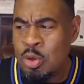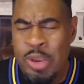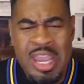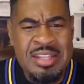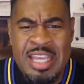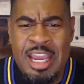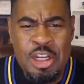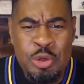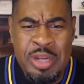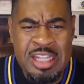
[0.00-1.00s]
We ain't
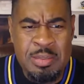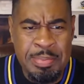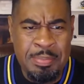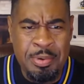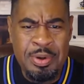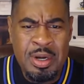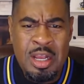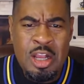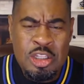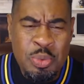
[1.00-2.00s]
saying do that to people.
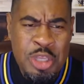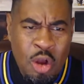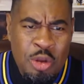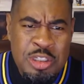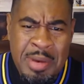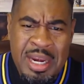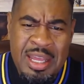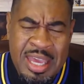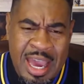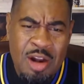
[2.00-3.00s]
So when you hold
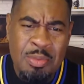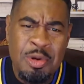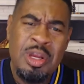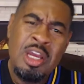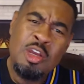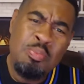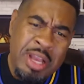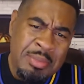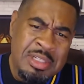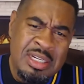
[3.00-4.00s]
somebody accountable, you
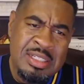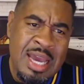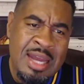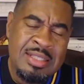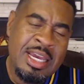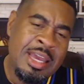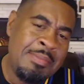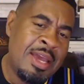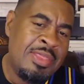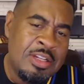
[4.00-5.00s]
bring them to the side and say,
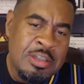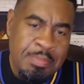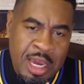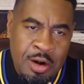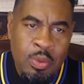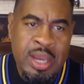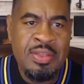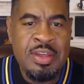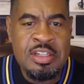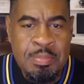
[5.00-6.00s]
hey, man, there's a better
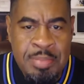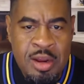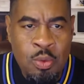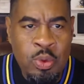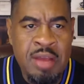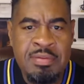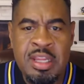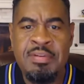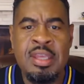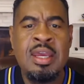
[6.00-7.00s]
way. There's a better way of
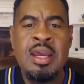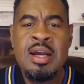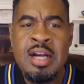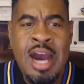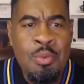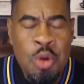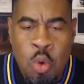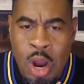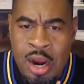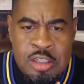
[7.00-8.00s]
living. God
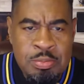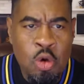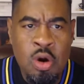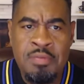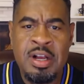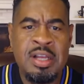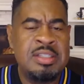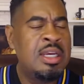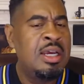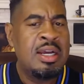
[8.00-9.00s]
requires more of
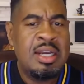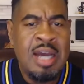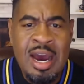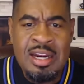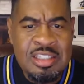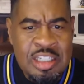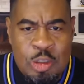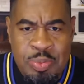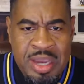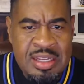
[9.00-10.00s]
us. God is
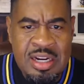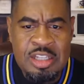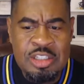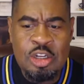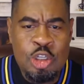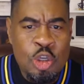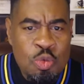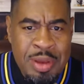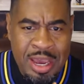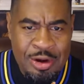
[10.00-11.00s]
expecting us to
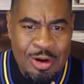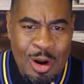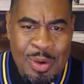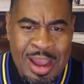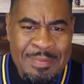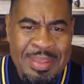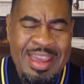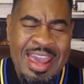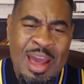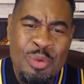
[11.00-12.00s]
do better. All right.
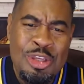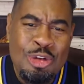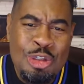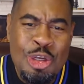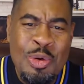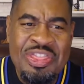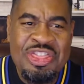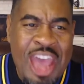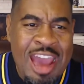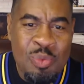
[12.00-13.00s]
And when you do
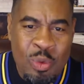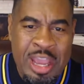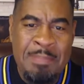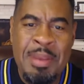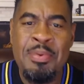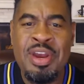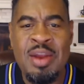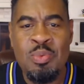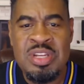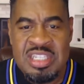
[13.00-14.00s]
it that way, people
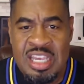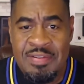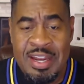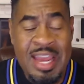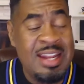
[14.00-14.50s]
can receive it.